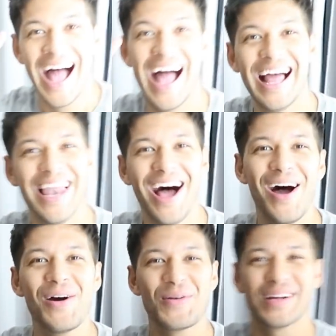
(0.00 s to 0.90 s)

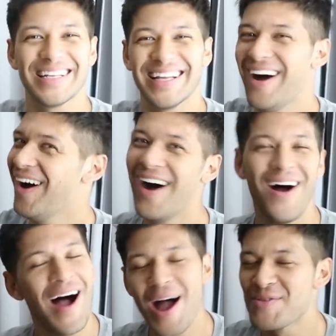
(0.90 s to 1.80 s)
Hello!
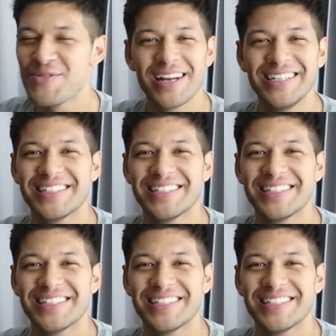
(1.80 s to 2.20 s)
Oh, I'm ready